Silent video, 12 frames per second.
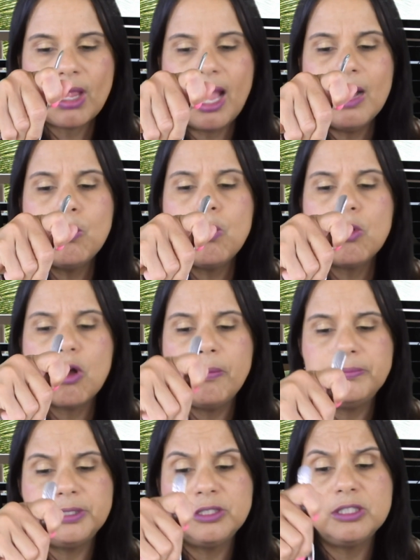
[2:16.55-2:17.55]
I woke
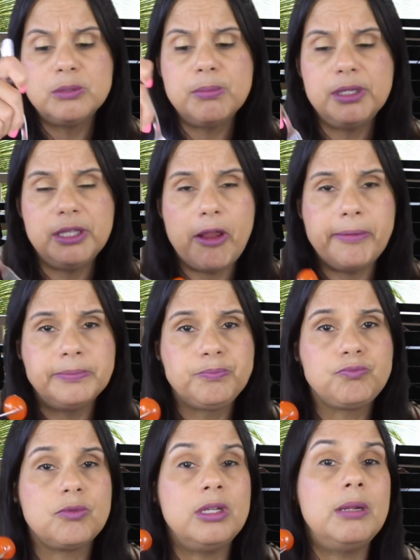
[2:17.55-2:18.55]
up, this is Monday.
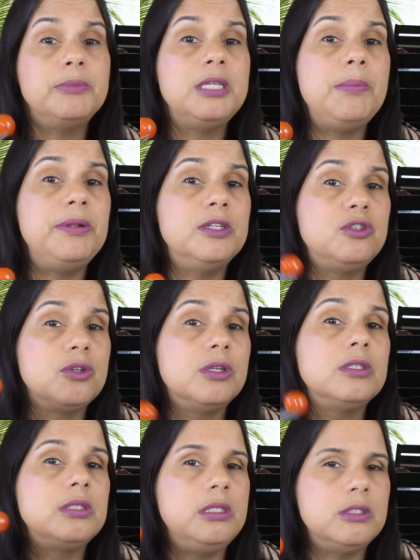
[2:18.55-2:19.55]
Yeah, I'm taping this. You're
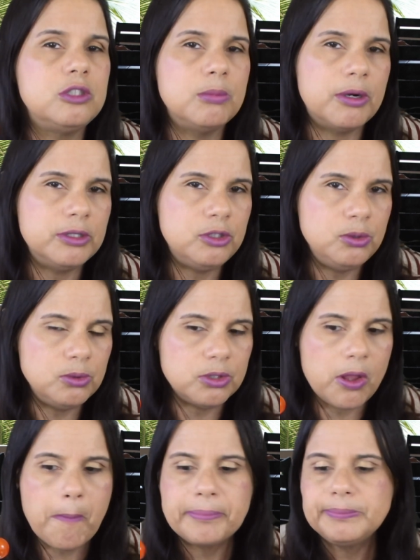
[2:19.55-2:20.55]
gonna see this tomorrow,
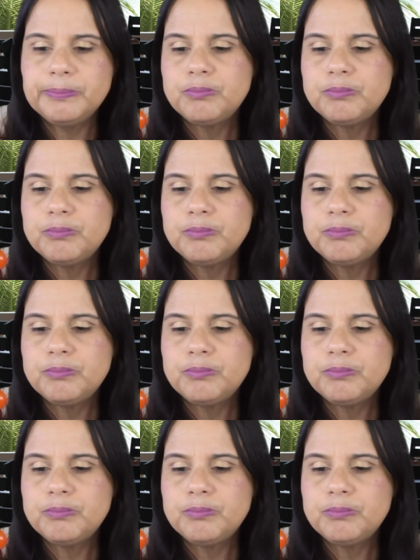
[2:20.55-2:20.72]
Tuesday.